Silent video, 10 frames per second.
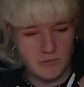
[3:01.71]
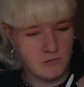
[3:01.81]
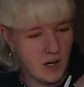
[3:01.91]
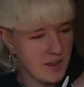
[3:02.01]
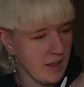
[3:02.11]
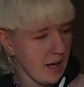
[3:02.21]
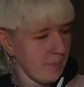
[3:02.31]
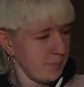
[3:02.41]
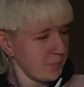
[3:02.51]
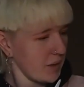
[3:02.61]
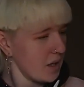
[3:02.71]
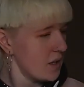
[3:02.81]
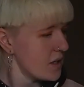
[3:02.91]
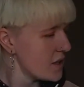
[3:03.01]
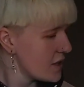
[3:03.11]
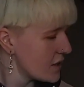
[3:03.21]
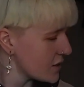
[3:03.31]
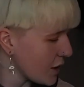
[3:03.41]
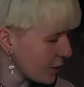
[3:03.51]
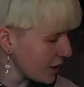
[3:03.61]
right there.
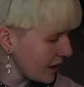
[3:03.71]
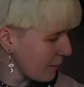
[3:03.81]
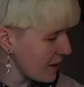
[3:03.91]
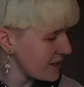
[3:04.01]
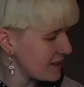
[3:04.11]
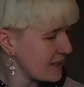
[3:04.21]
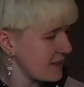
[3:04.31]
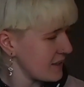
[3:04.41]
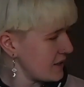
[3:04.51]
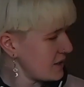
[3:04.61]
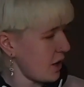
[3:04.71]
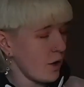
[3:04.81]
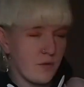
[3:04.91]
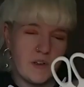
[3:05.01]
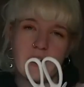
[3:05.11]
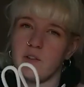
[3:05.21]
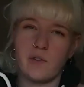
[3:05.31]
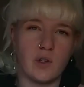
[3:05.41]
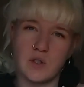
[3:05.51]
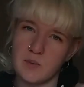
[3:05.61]
So I'm going to get my scissors. Hopefully you've
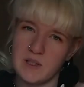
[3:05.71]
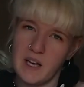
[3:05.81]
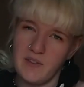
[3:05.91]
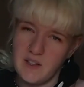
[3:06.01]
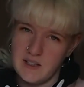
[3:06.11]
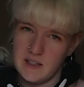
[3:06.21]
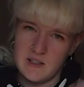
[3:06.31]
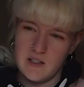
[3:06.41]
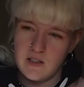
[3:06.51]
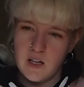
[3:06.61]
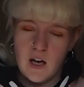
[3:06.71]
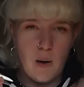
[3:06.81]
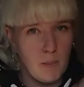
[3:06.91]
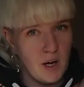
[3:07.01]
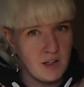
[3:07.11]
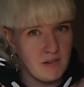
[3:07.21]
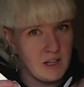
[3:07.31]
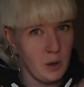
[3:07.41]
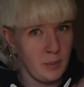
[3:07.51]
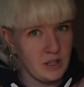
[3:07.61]
got some safety scissors. Mine are a
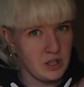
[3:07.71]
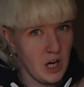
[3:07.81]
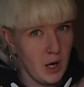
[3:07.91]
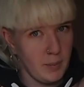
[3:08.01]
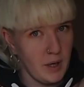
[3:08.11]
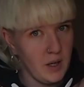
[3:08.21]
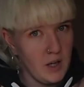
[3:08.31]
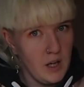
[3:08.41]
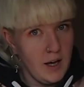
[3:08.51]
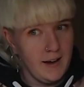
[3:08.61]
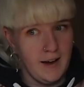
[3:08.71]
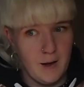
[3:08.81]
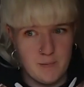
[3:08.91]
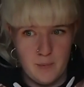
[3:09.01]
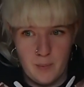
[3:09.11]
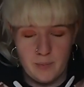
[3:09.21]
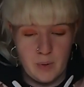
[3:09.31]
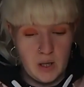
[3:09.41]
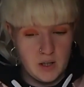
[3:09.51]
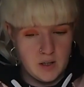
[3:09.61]
little bit sharper,
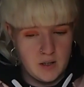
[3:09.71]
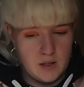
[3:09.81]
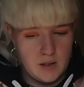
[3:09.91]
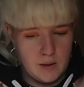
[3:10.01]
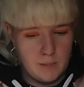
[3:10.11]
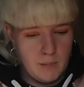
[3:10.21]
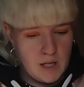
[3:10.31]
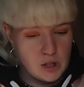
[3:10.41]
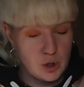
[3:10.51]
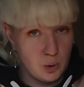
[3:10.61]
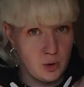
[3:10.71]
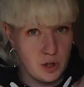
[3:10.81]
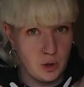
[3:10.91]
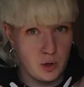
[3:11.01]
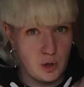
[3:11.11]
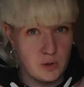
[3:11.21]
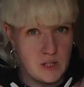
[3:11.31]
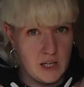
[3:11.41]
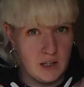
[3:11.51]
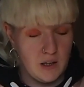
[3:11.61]
but make sure that you're
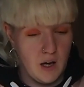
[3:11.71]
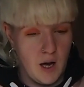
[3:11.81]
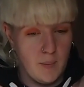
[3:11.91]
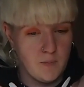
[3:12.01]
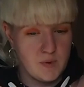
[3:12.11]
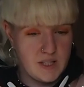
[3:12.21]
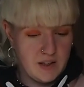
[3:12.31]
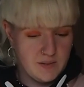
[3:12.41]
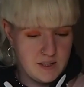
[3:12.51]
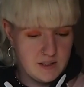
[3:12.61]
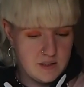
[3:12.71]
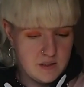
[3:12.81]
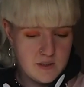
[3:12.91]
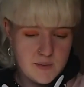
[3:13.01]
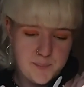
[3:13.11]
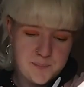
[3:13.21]
using safety scissors.